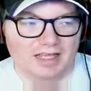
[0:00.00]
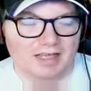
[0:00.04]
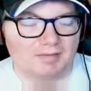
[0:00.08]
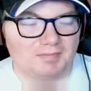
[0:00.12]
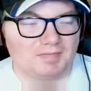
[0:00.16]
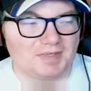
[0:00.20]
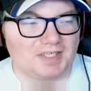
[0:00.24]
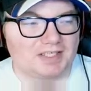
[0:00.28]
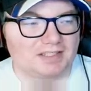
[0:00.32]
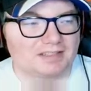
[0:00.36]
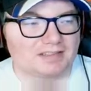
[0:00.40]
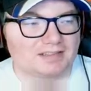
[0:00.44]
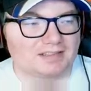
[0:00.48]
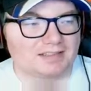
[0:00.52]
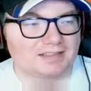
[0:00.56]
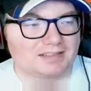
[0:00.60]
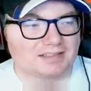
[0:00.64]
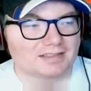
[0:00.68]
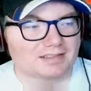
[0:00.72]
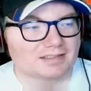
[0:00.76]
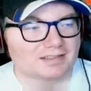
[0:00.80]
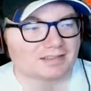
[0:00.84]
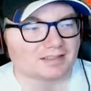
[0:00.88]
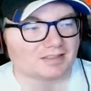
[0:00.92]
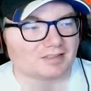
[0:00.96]
That means
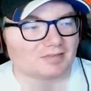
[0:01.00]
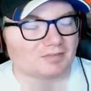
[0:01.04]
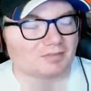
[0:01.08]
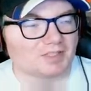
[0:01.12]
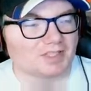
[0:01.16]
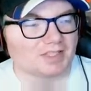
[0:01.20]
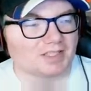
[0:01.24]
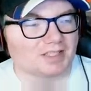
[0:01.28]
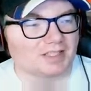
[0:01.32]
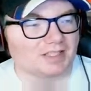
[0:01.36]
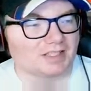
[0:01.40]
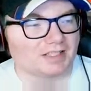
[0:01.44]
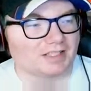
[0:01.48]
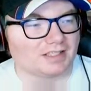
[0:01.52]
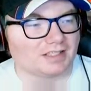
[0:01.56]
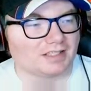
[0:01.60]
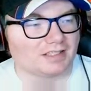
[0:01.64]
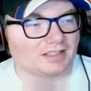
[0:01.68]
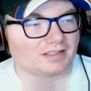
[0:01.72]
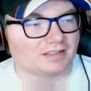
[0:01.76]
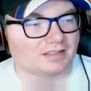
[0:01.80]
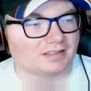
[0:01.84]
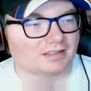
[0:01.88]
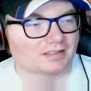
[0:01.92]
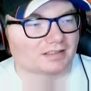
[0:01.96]
this is going to
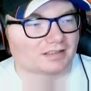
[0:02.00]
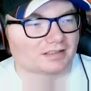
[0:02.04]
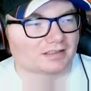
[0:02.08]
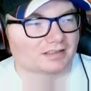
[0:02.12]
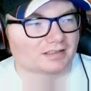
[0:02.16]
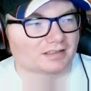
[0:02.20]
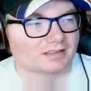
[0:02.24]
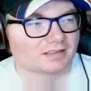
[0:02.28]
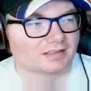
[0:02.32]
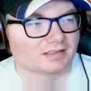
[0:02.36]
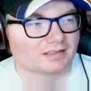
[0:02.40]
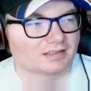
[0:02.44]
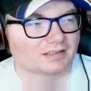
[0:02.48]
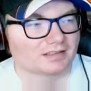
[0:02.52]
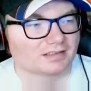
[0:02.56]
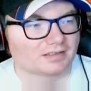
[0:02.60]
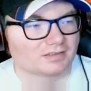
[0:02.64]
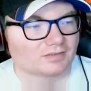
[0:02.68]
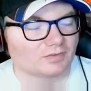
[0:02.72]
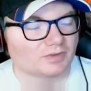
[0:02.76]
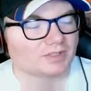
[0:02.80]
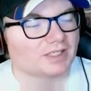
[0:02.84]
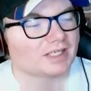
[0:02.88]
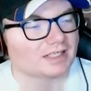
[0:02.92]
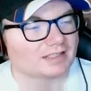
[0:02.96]
be,
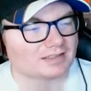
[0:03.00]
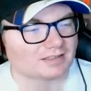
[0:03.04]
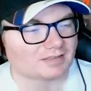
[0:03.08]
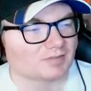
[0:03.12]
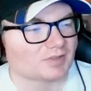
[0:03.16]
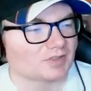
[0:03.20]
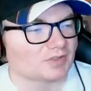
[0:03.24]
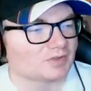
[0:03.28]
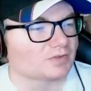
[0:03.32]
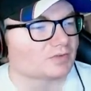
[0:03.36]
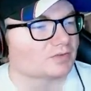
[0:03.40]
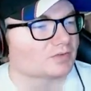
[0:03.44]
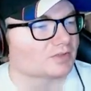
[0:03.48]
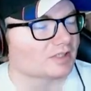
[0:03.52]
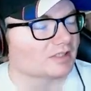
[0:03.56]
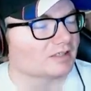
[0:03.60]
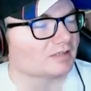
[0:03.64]
well, yeah, it's going to be a